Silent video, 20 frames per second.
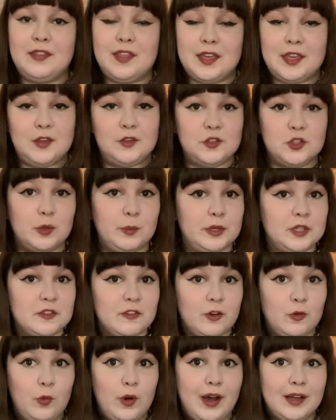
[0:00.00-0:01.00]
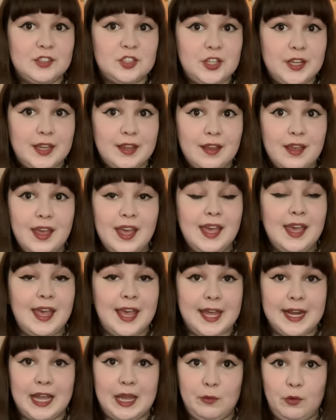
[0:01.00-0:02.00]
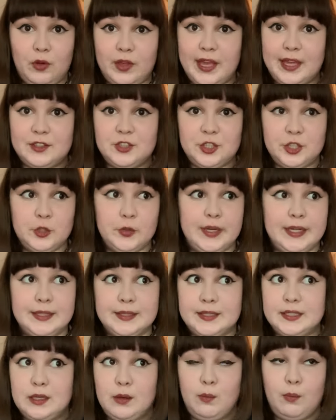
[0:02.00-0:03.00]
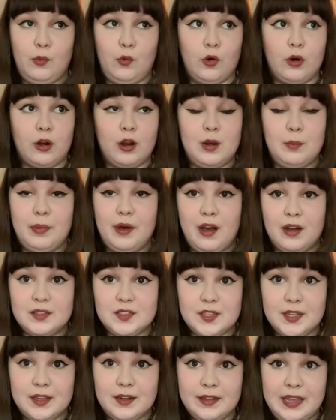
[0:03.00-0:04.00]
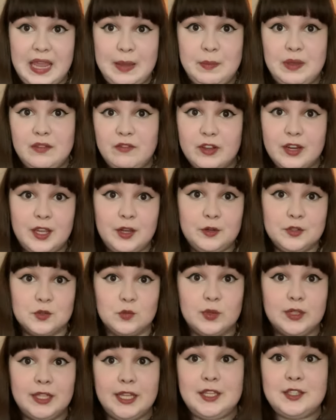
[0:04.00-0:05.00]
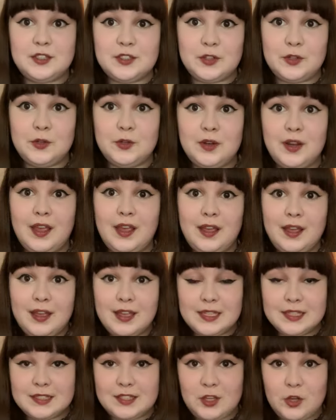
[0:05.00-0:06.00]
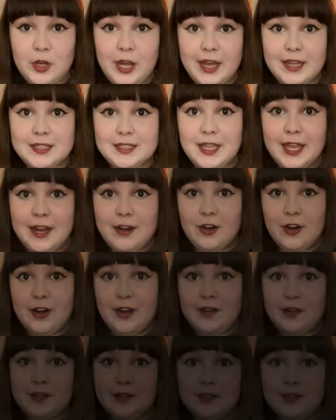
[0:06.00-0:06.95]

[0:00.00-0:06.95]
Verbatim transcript: Thank you so much for watching, and I will catch you in some more unboxing and gaming videos really soon. See you guys later.